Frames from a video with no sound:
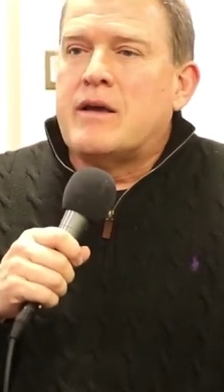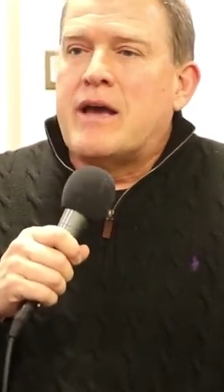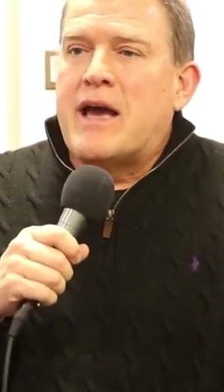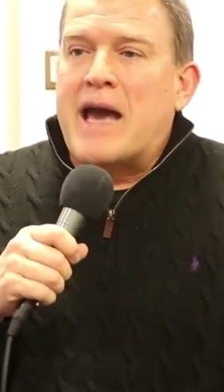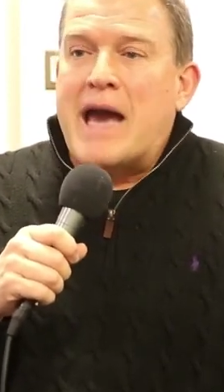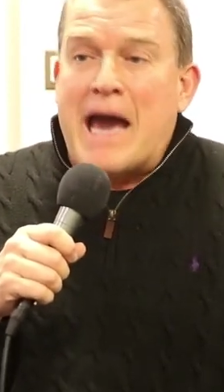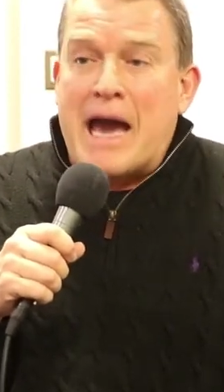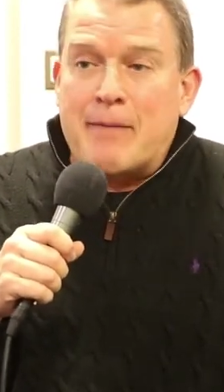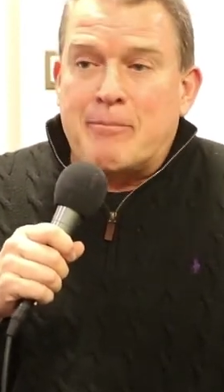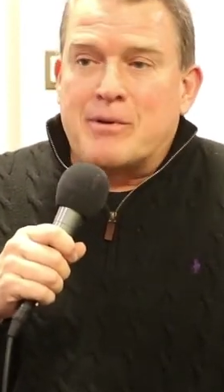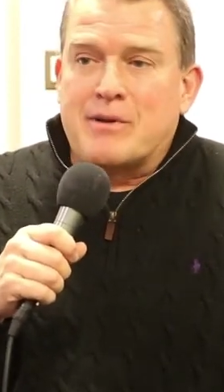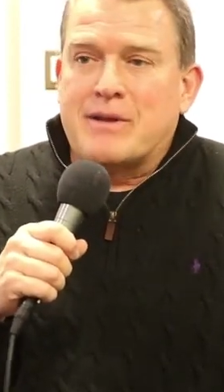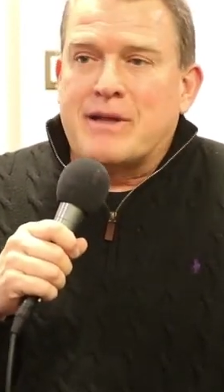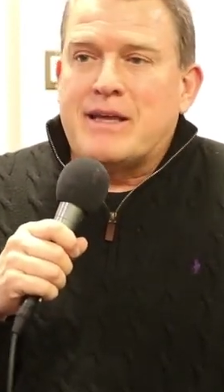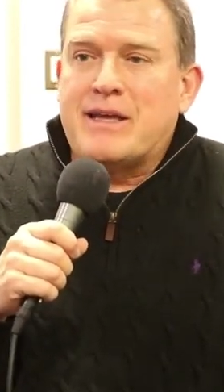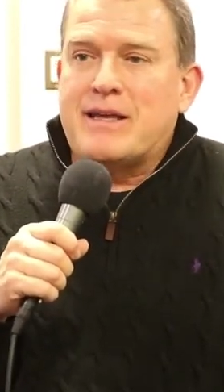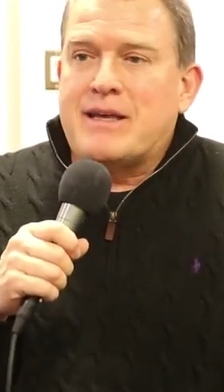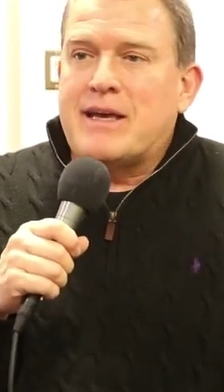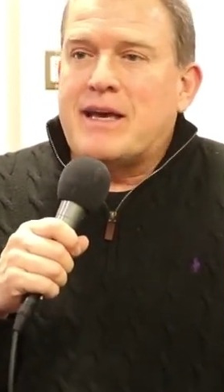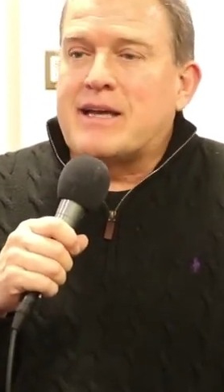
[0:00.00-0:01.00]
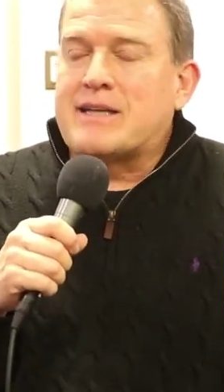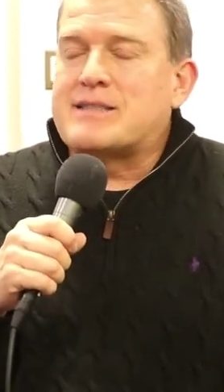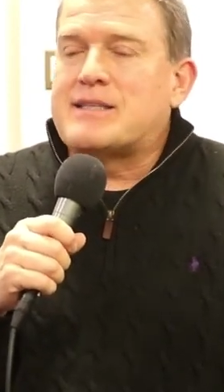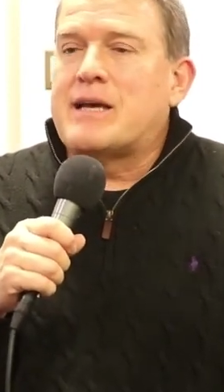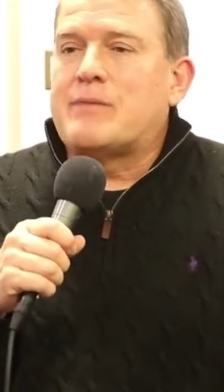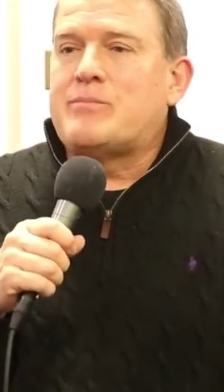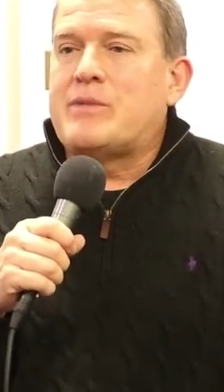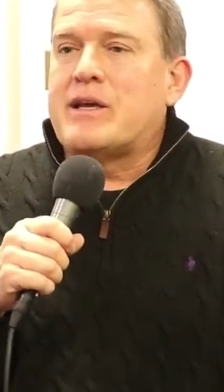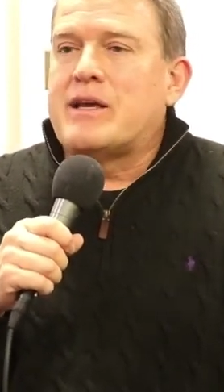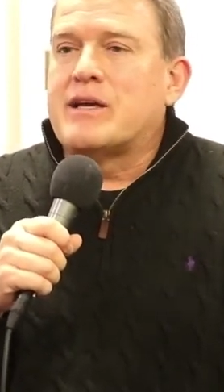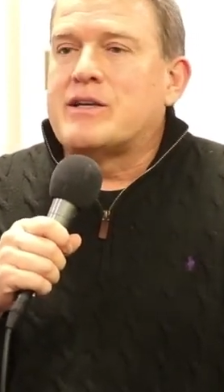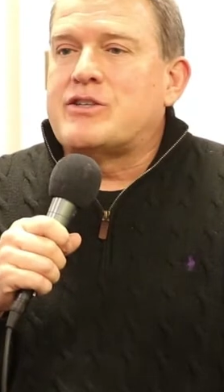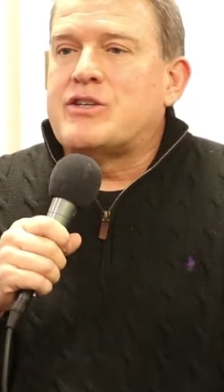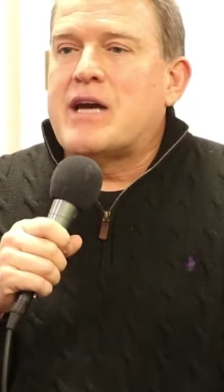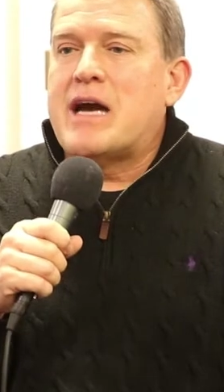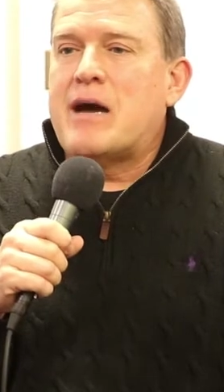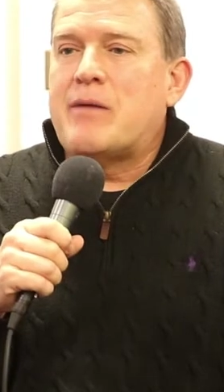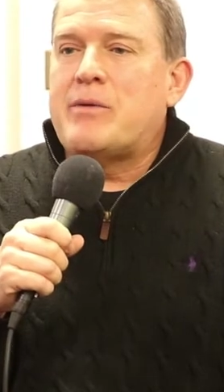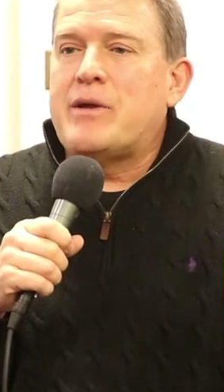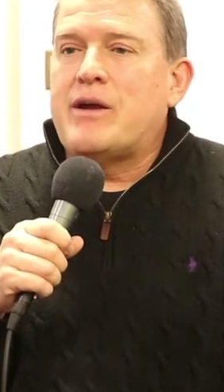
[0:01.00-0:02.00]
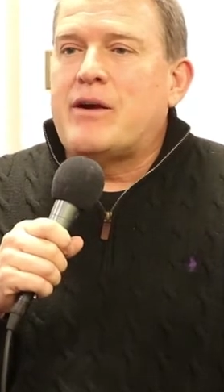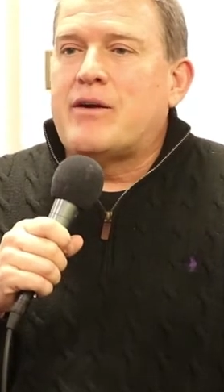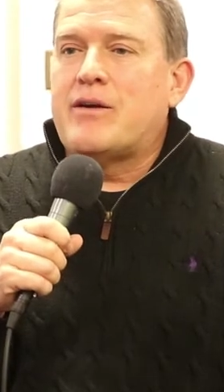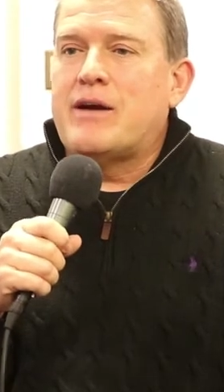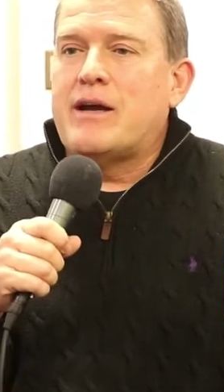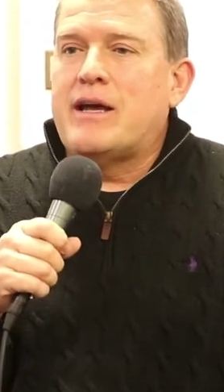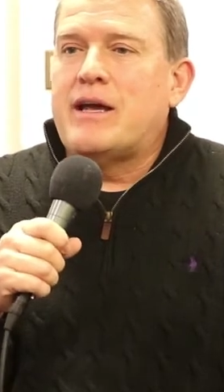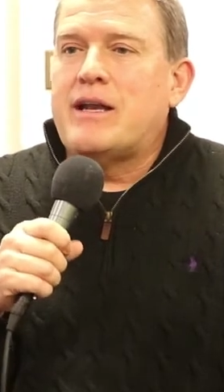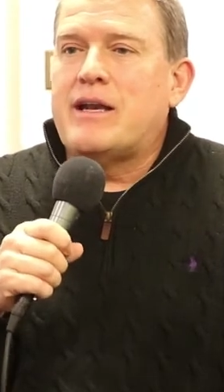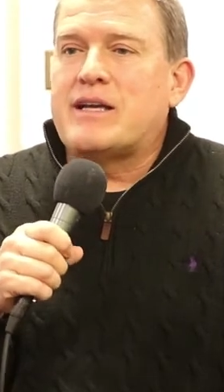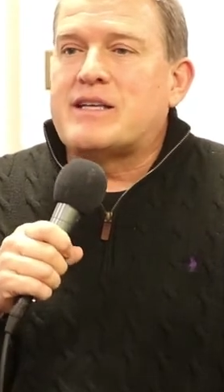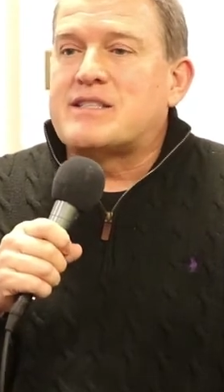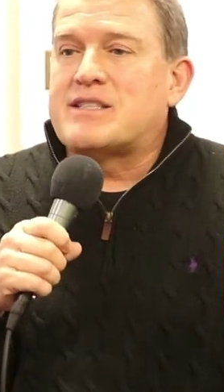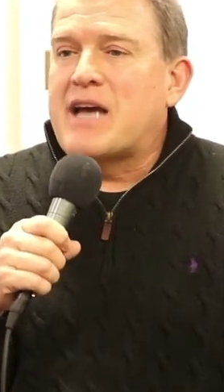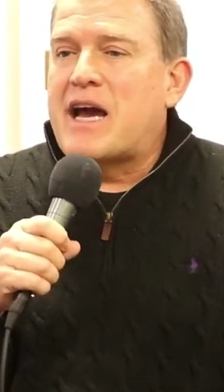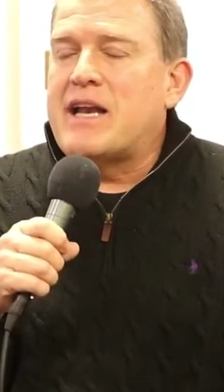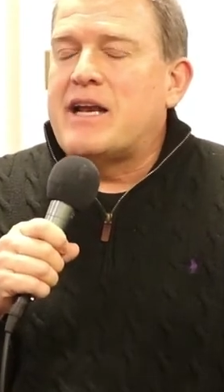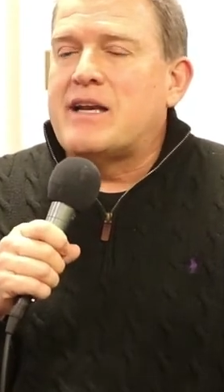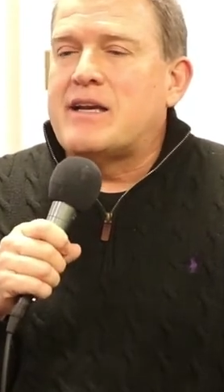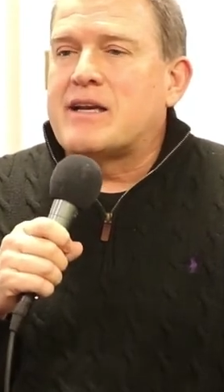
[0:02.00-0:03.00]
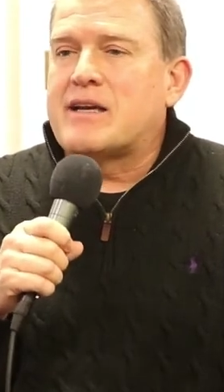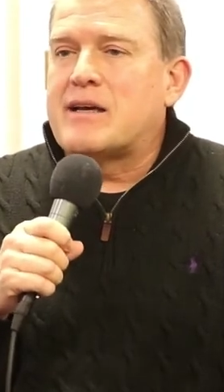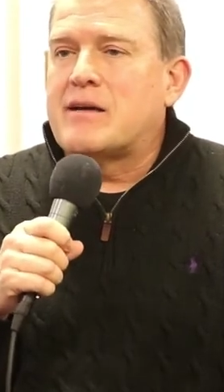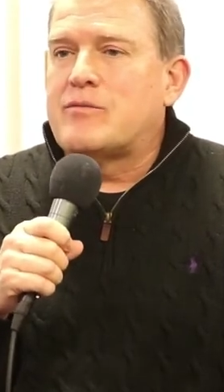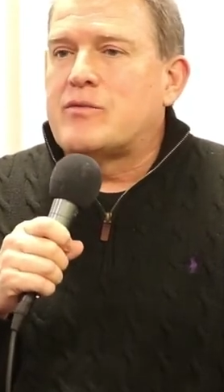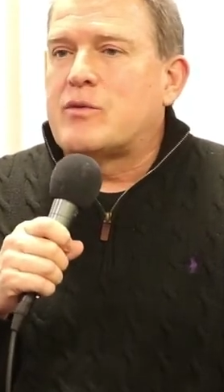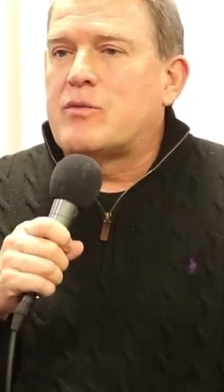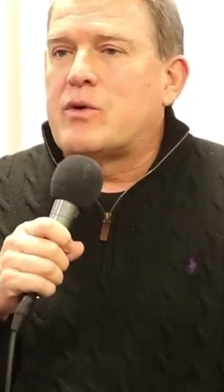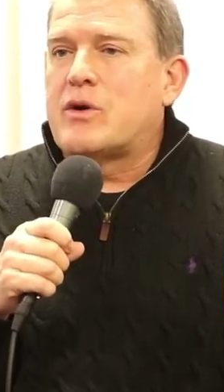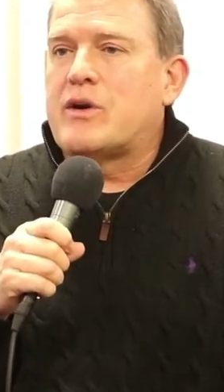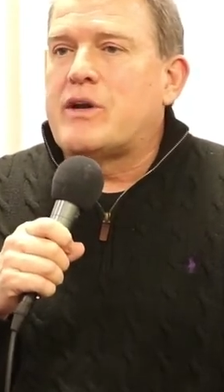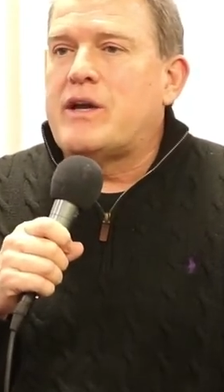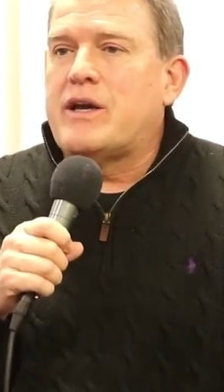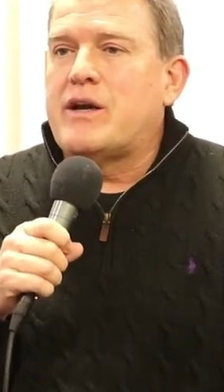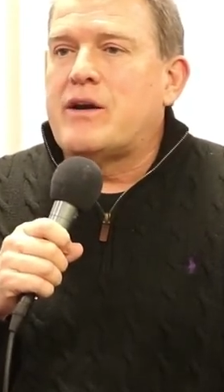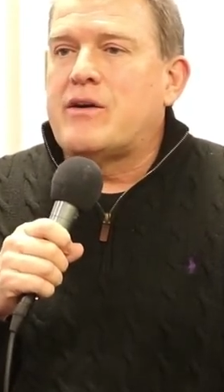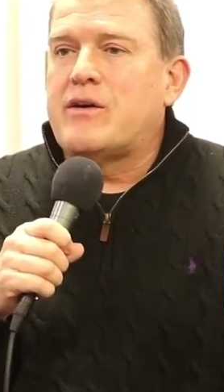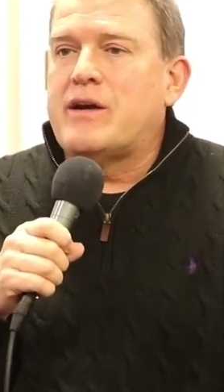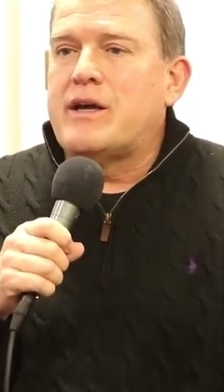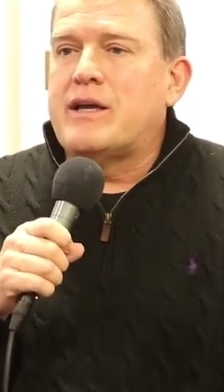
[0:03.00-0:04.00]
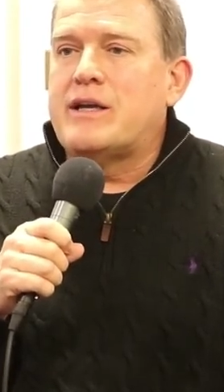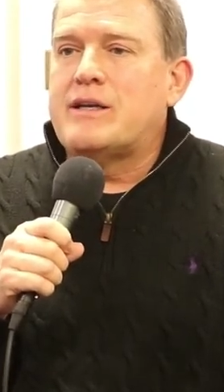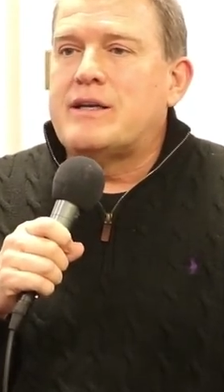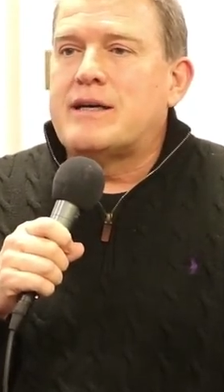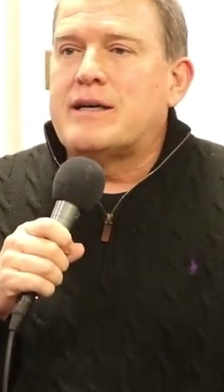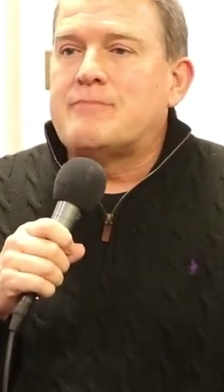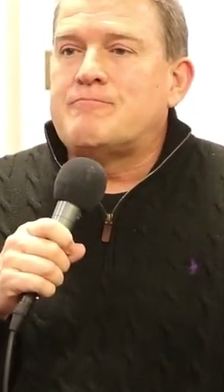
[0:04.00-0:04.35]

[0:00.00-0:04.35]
happily accepting a job here and excited to come to work here. And